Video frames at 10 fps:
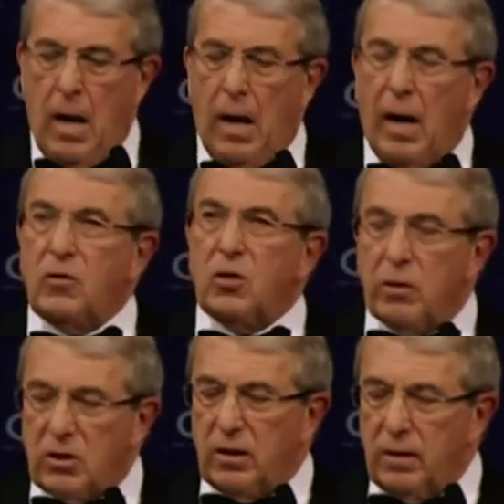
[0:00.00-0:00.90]
And to
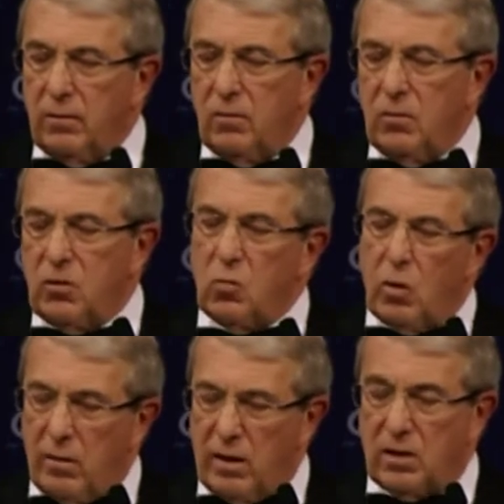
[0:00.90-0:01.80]
return to
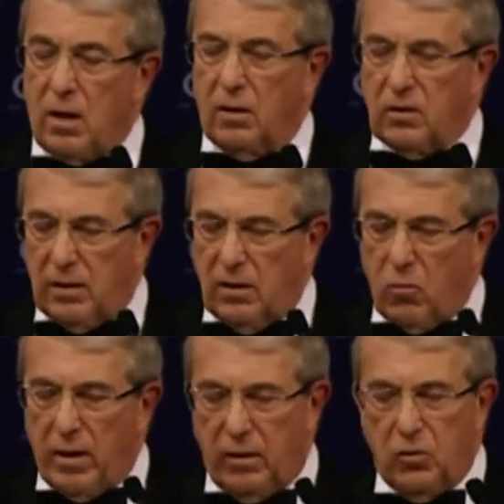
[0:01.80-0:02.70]
where I started in
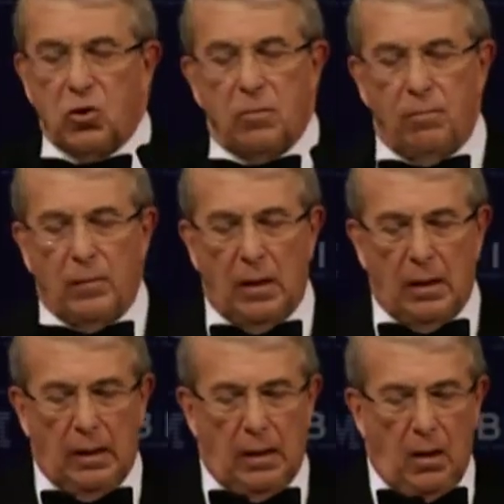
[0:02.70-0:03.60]
Greenwich,
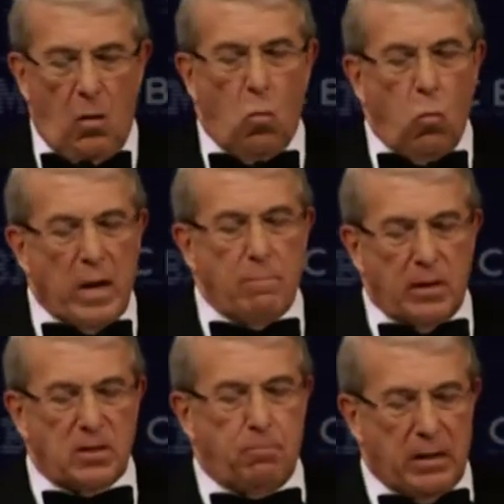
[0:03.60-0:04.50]
we
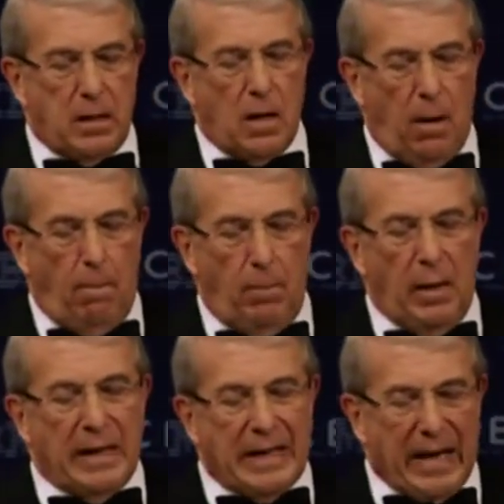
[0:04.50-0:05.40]
must become
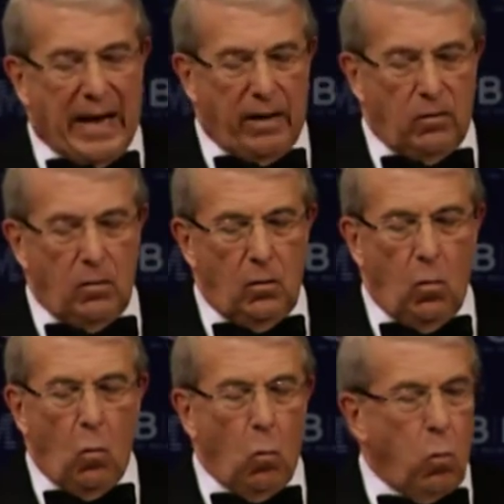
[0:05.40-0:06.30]
again
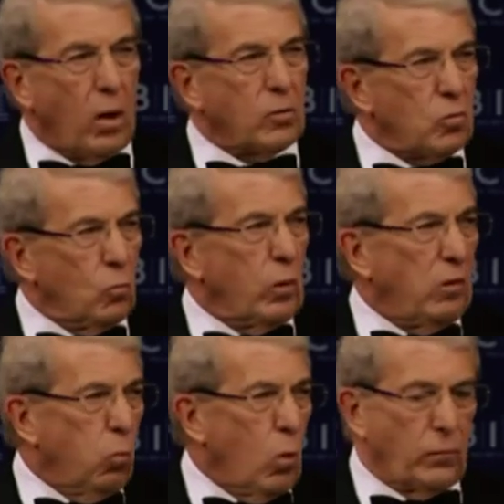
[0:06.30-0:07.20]
what we
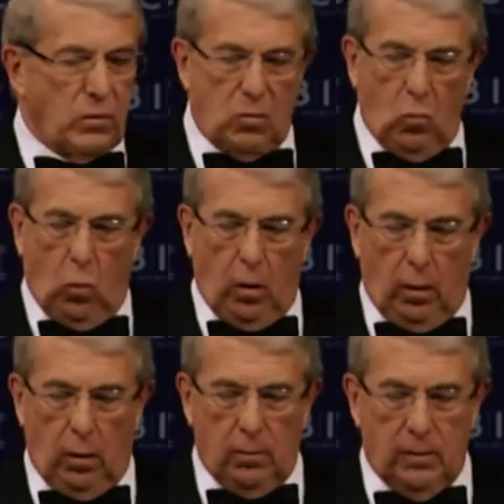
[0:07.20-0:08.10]
once
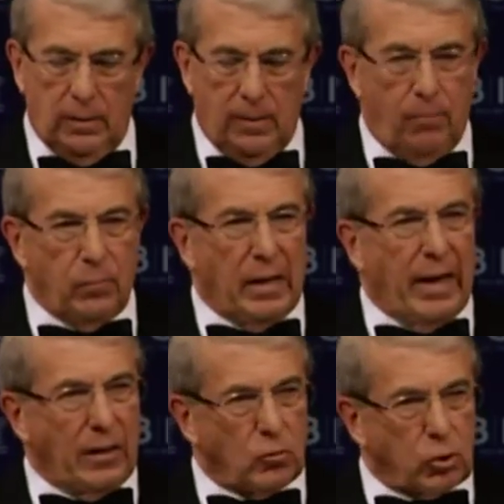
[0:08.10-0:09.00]
were,
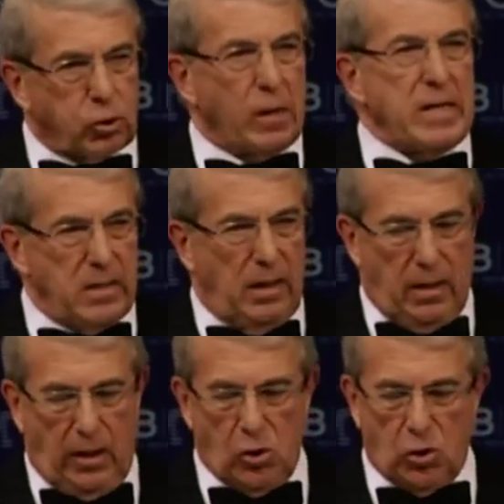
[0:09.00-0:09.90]
a trading
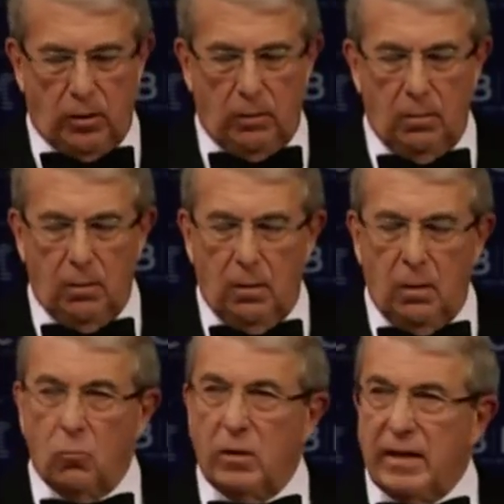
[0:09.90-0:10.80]
nation
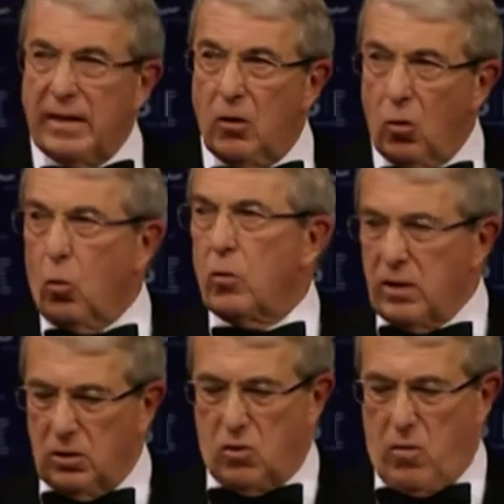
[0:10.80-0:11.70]
with a
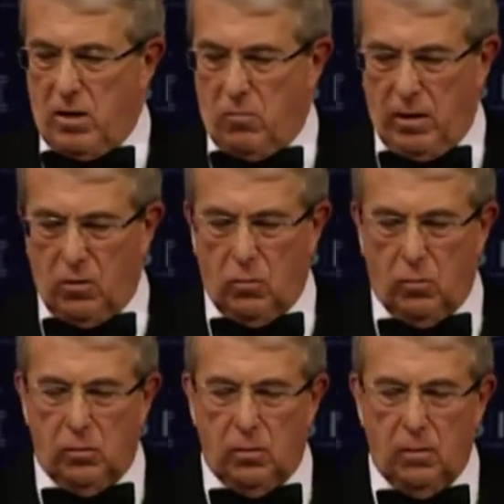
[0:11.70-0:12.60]
glorious track
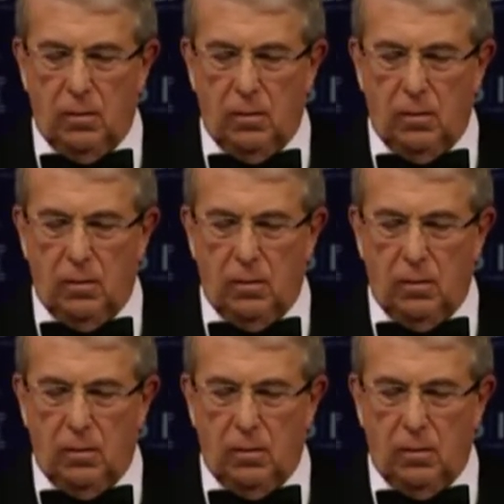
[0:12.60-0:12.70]
record,